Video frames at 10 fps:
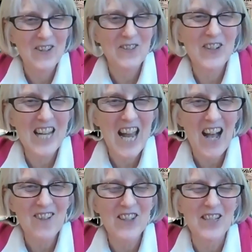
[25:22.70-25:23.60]
we
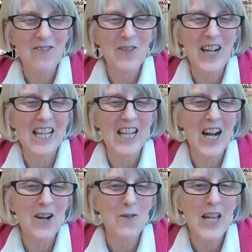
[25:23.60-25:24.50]
haven't, but
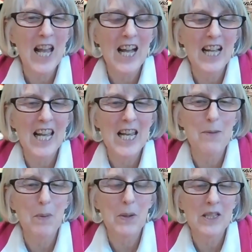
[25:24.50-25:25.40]
we had
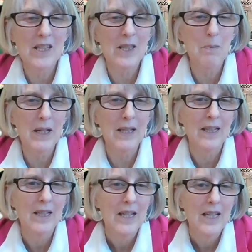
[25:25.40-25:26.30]
a participant
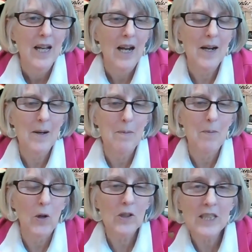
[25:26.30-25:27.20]

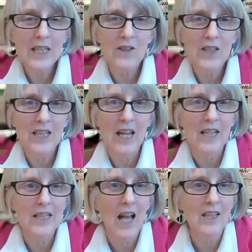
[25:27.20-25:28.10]
earlier
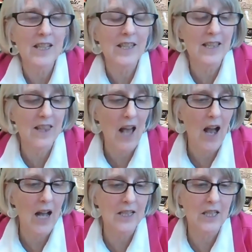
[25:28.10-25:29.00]
today tell us
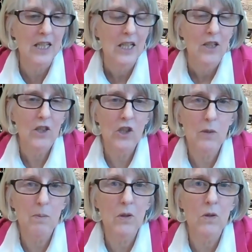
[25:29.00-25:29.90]
that the
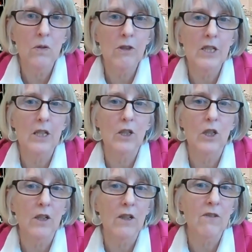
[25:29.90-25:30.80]
smooth
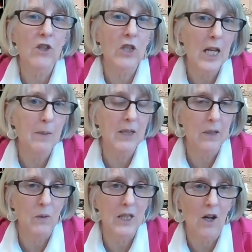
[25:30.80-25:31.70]
curved shapes
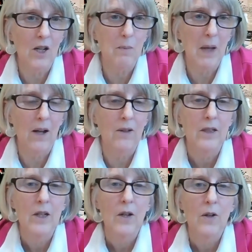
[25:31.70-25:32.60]
that we talked about
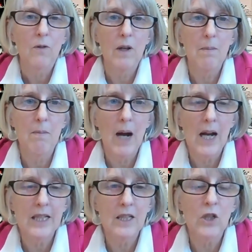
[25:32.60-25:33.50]

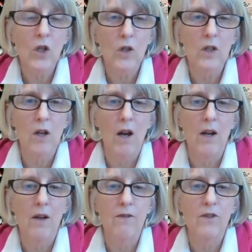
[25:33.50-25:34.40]
reminded her
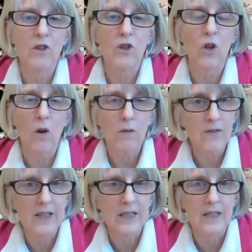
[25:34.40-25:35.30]
of
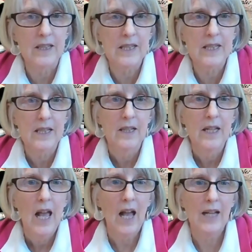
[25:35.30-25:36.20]
dolphins
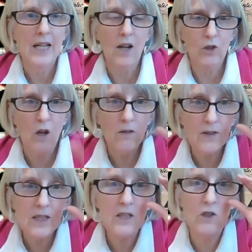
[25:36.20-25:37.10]
and how
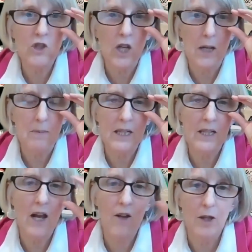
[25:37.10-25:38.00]
dolphins are shaped
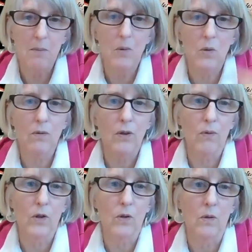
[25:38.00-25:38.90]
and how they move
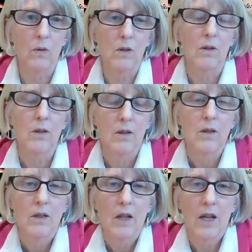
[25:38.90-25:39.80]
through
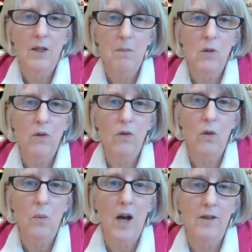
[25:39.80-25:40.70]

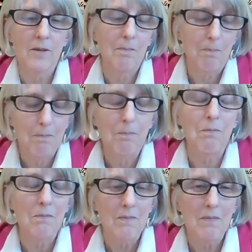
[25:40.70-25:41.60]
the water.
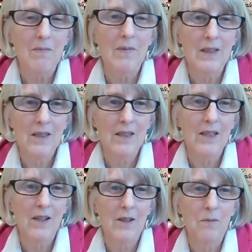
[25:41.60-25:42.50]

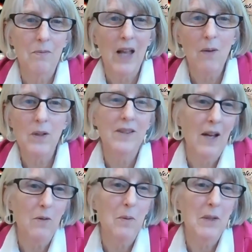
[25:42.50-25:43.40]
So
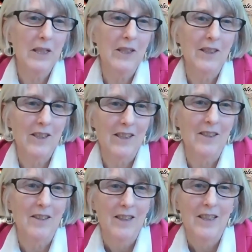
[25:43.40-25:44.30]
that would be good
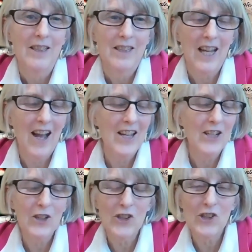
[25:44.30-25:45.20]
to, yeah, I
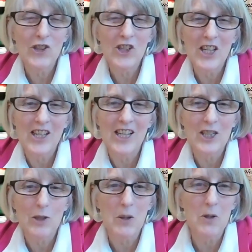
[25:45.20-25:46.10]
encourage you to
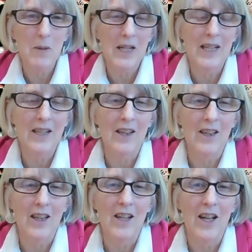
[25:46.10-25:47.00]
experiment in
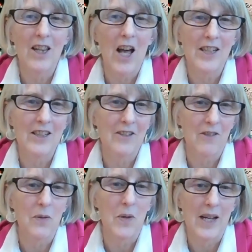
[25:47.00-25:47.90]
a lot of
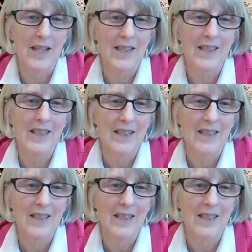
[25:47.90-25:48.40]
different ways.